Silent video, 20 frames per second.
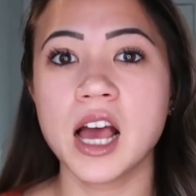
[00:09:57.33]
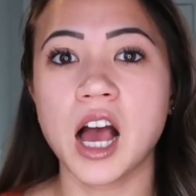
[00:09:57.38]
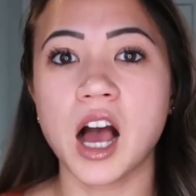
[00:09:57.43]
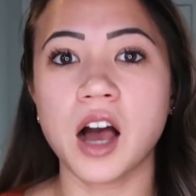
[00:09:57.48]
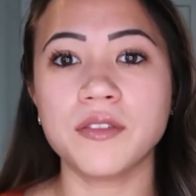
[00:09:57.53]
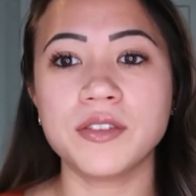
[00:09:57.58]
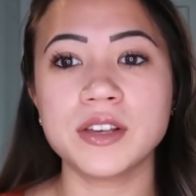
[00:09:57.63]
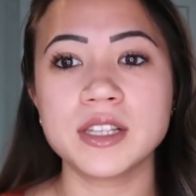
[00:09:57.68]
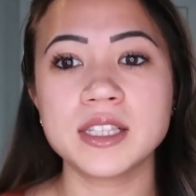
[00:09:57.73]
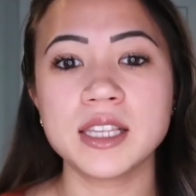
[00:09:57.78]

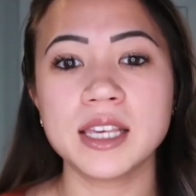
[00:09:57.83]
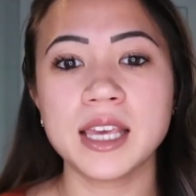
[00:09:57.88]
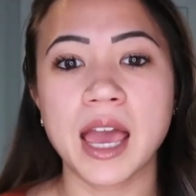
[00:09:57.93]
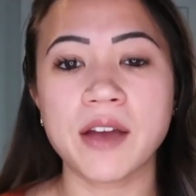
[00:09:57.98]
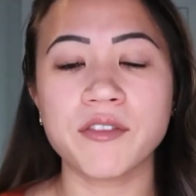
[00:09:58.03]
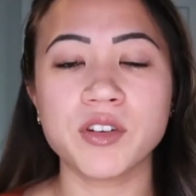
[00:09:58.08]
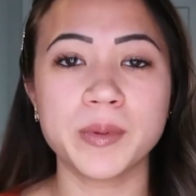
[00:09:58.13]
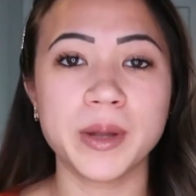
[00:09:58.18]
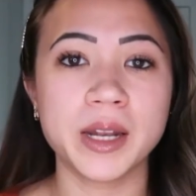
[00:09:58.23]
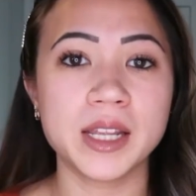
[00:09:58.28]
Obviously
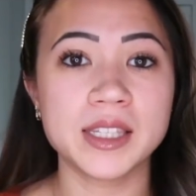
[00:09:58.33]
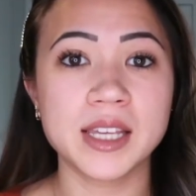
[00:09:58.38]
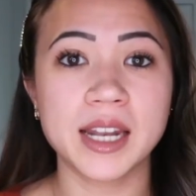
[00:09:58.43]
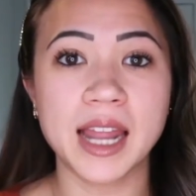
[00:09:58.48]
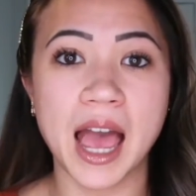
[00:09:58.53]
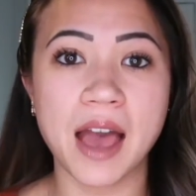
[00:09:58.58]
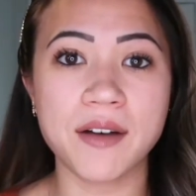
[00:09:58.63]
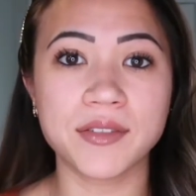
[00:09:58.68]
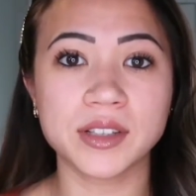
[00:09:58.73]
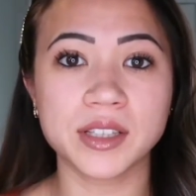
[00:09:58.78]
everybody's going
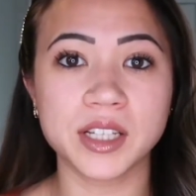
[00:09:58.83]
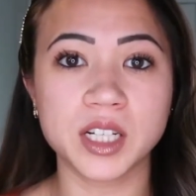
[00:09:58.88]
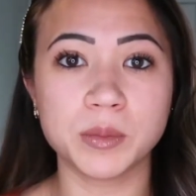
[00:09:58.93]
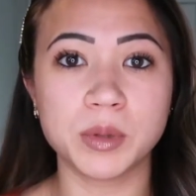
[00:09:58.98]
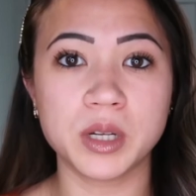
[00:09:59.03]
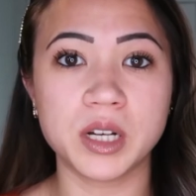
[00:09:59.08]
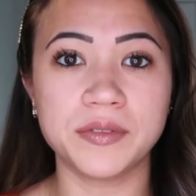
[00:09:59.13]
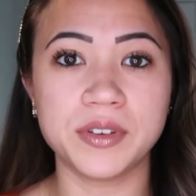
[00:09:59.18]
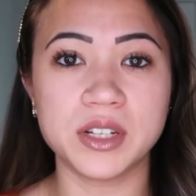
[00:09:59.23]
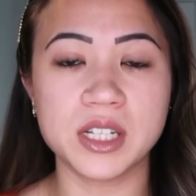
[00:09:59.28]
to have a little
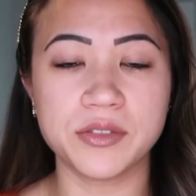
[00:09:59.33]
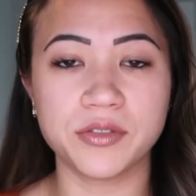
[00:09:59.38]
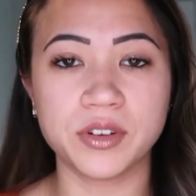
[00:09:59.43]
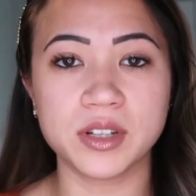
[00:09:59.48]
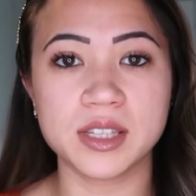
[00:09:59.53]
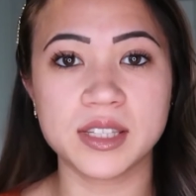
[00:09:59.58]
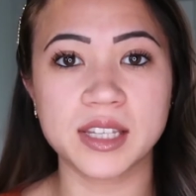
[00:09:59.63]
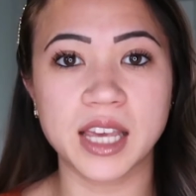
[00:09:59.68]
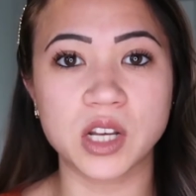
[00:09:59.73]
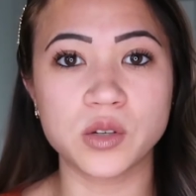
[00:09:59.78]
bit of a
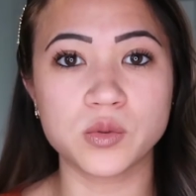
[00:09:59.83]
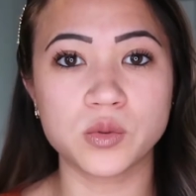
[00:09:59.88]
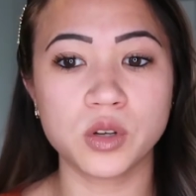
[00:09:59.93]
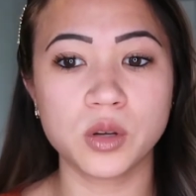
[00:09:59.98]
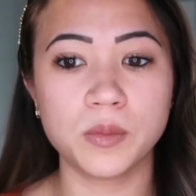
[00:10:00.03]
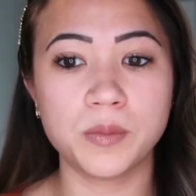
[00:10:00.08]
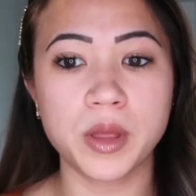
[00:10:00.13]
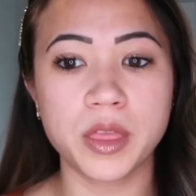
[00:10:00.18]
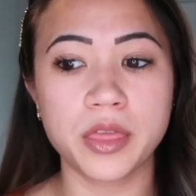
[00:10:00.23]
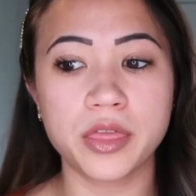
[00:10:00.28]
different
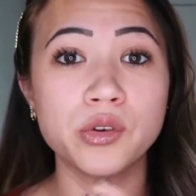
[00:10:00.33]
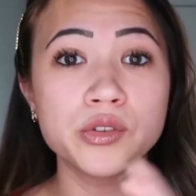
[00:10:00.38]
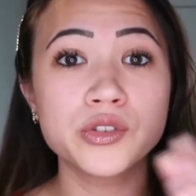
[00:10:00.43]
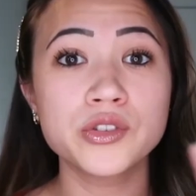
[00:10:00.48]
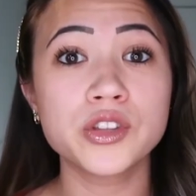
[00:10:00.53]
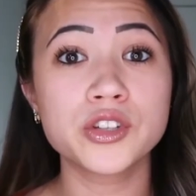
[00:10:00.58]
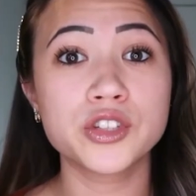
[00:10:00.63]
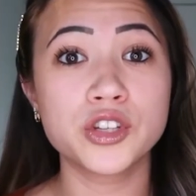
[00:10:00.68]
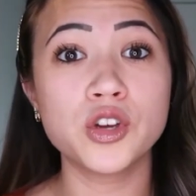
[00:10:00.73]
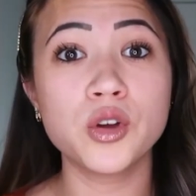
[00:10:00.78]
schedule, but those
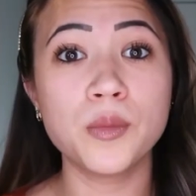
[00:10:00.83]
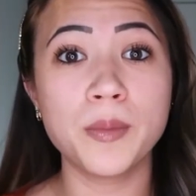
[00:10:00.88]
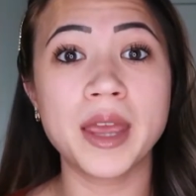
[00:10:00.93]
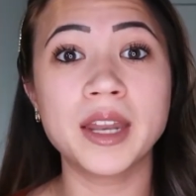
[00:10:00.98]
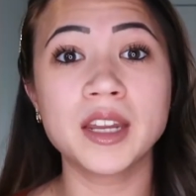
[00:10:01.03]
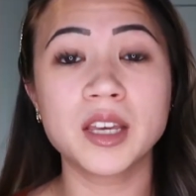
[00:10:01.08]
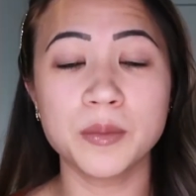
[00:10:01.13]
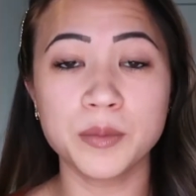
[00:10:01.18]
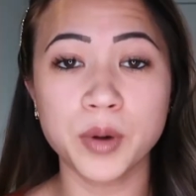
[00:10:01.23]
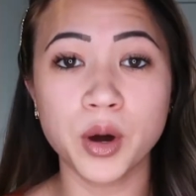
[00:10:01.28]
are the two
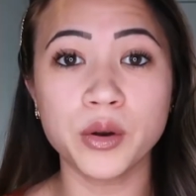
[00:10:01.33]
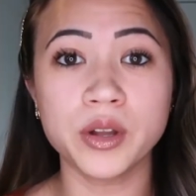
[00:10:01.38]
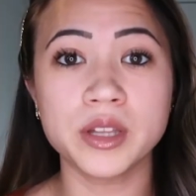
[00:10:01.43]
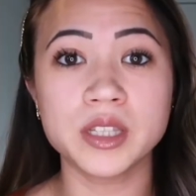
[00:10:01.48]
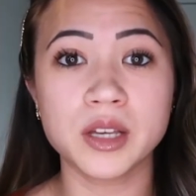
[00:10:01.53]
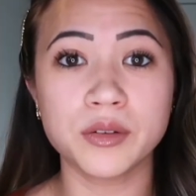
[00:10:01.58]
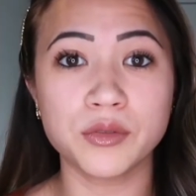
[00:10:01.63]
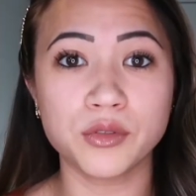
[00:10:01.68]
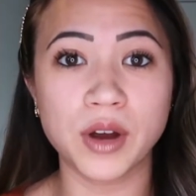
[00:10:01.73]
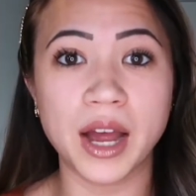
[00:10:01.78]
main
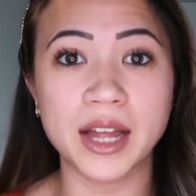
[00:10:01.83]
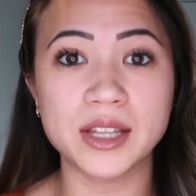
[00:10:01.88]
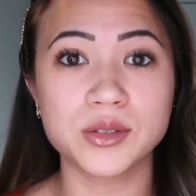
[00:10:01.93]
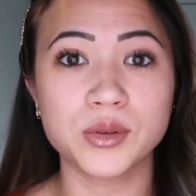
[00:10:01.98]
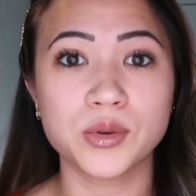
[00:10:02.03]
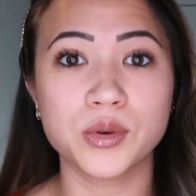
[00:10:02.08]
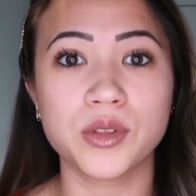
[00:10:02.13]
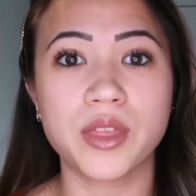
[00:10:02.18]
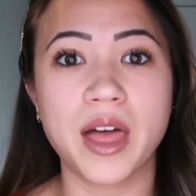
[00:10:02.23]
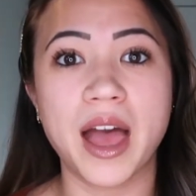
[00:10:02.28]
components of grad
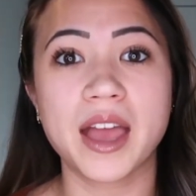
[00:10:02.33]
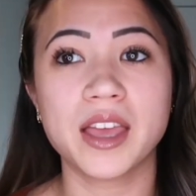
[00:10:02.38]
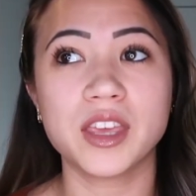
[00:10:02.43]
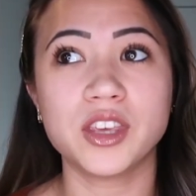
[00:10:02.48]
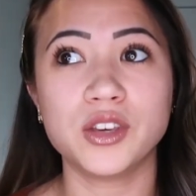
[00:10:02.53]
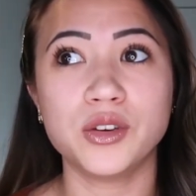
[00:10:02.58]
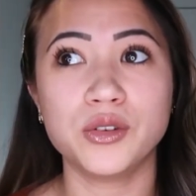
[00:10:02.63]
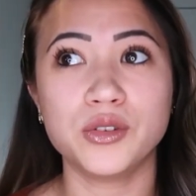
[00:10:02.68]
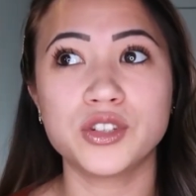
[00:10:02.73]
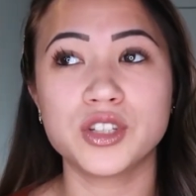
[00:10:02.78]
school that
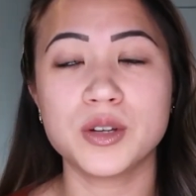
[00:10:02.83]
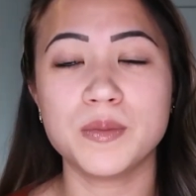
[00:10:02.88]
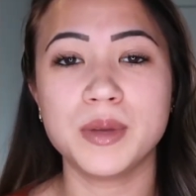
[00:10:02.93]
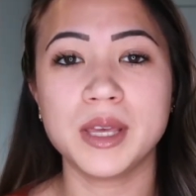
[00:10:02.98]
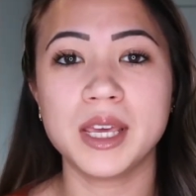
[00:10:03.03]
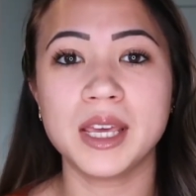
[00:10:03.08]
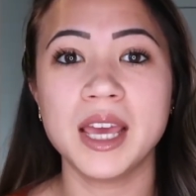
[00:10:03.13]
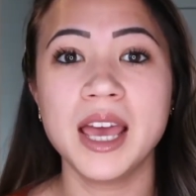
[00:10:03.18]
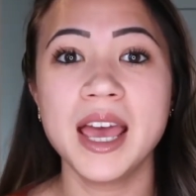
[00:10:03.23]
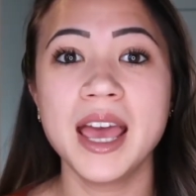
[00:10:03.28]
you should
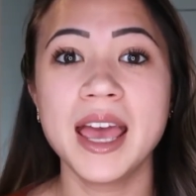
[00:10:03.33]
be